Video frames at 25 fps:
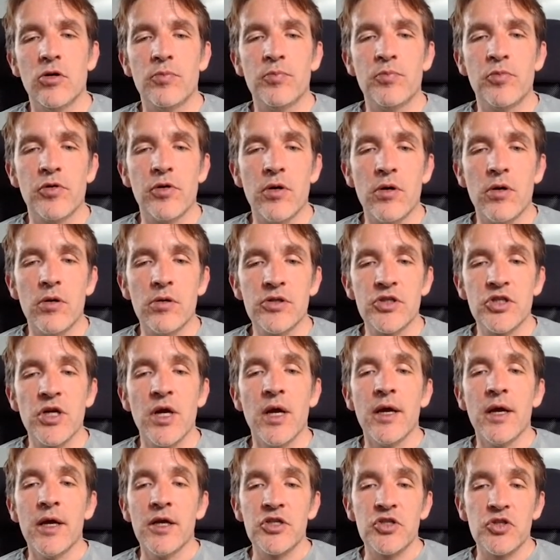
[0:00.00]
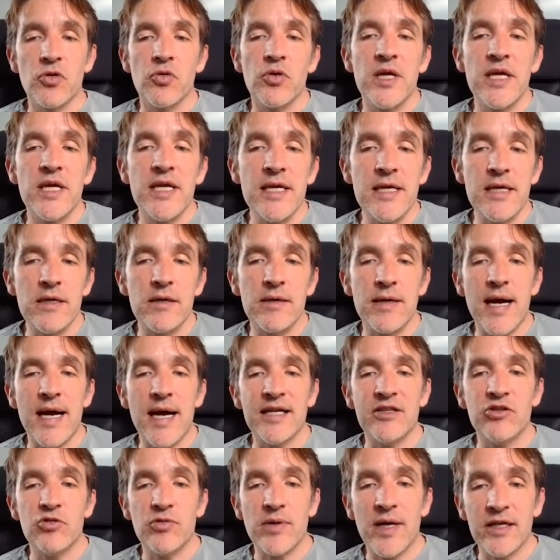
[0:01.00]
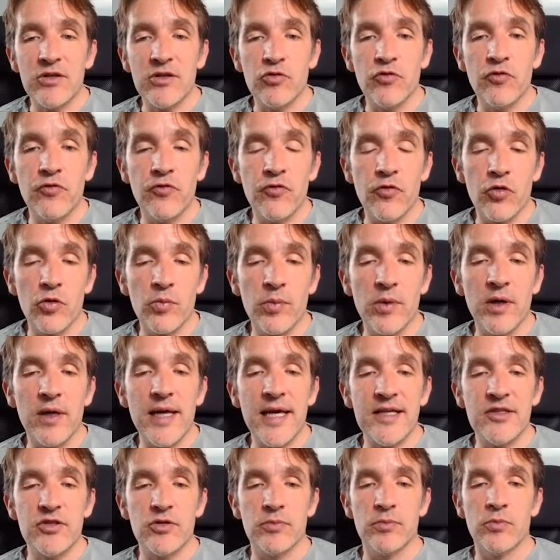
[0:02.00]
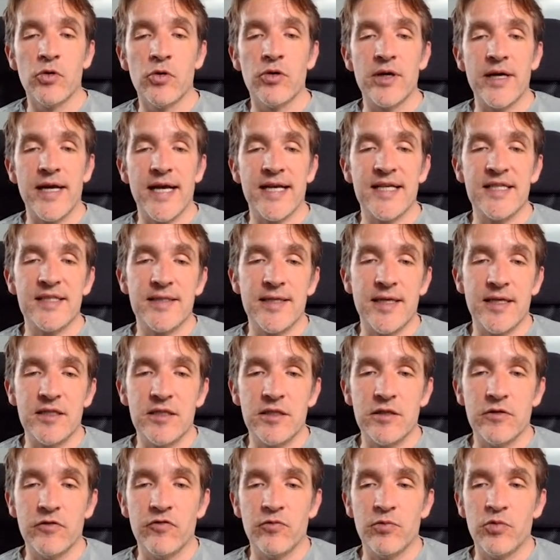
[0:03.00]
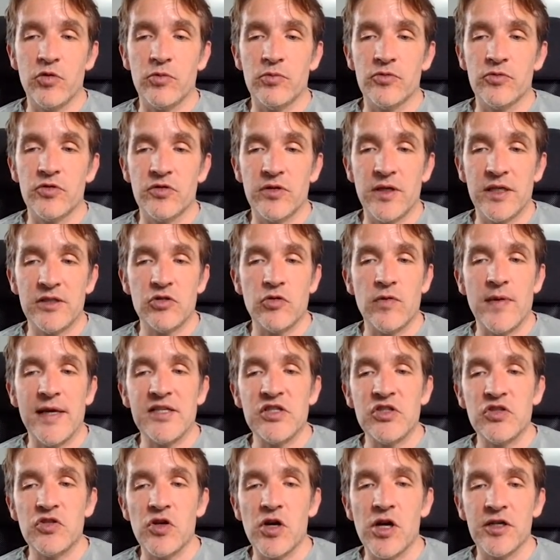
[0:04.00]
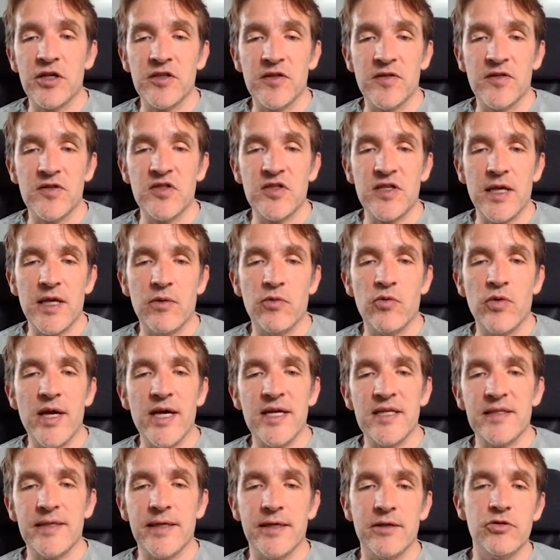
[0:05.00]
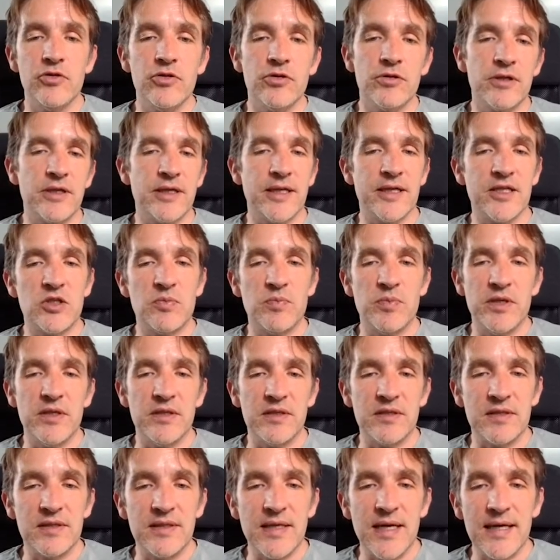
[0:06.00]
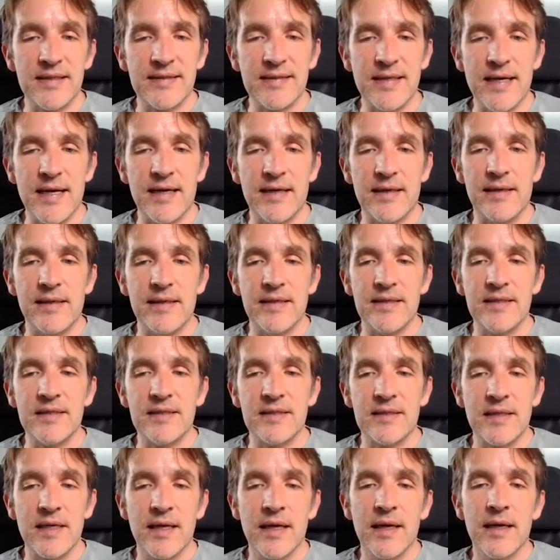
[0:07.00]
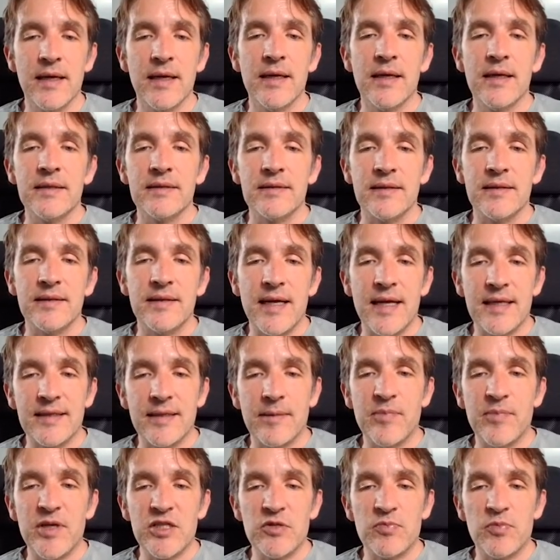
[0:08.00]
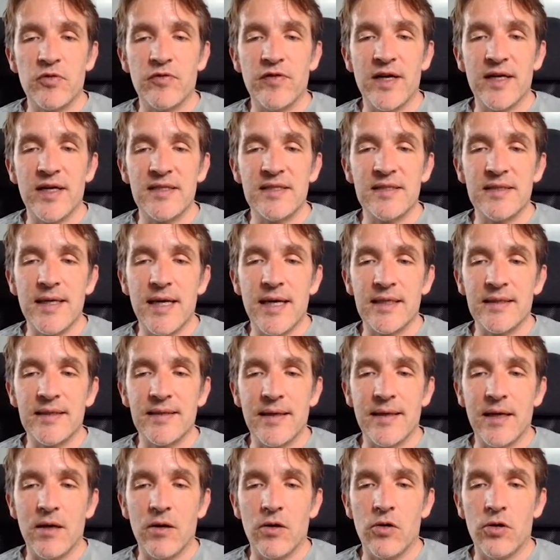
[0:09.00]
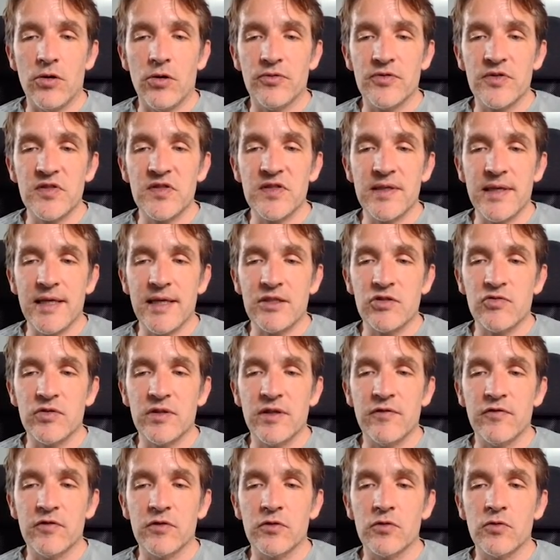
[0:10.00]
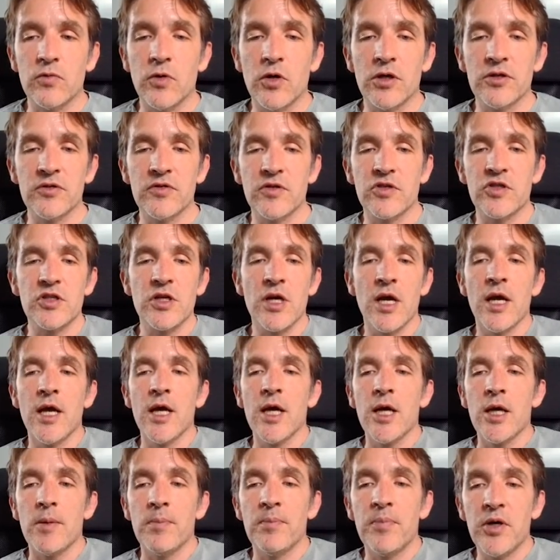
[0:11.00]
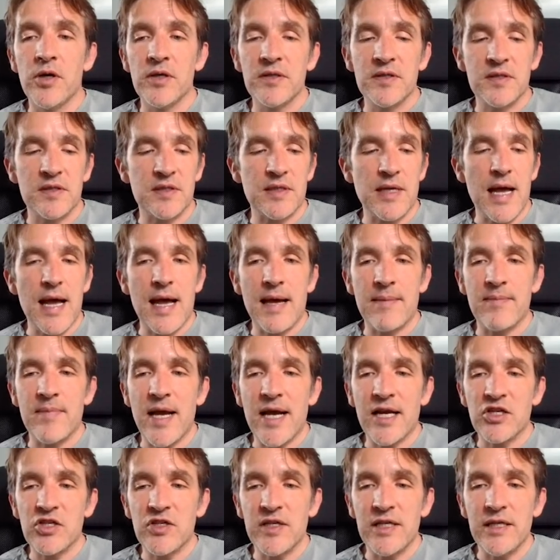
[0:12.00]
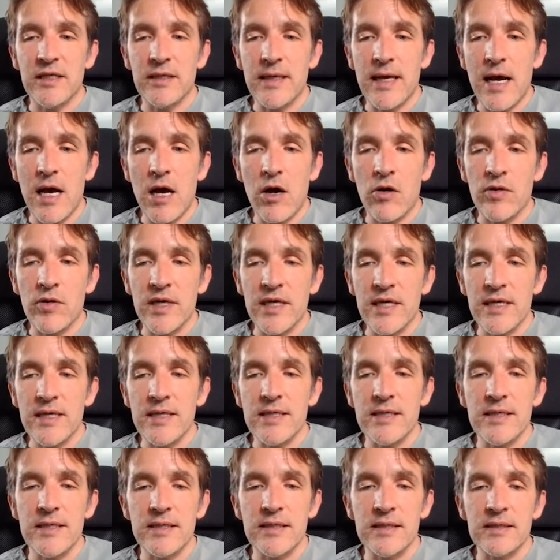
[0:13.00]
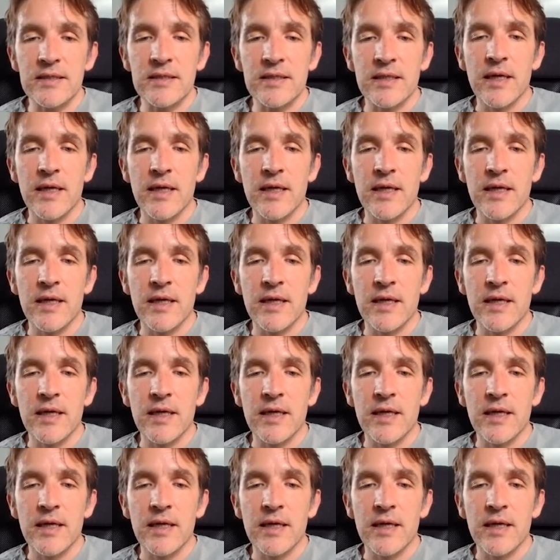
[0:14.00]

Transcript: approach. So here I try to formulate a more extensive prompt. Yeah, so I start in the same way, saying you're an experienced data analyst. The database provides data on sales for different quarters. But I'm actually now here